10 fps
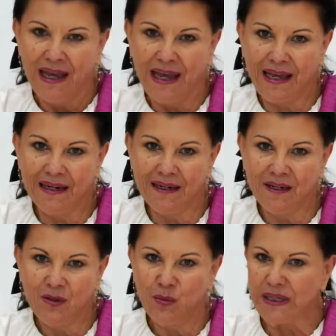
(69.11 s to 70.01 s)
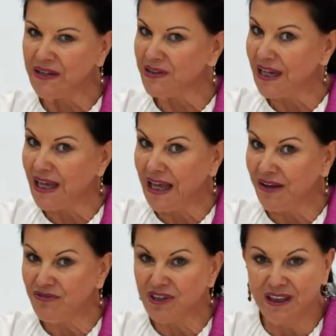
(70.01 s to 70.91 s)
And we did
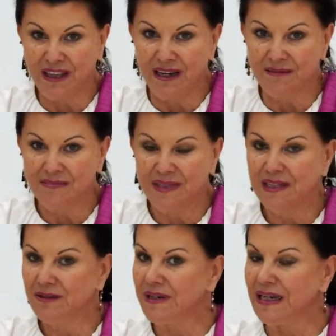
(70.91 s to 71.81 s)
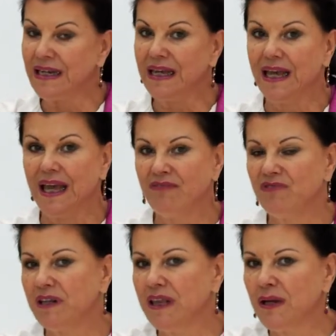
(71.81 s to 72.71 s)
everything, really
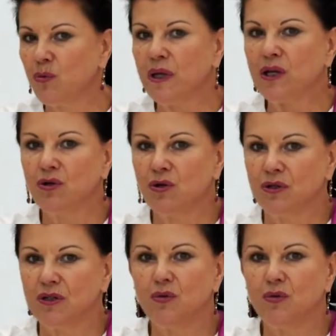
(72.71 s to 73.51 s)
everything we could.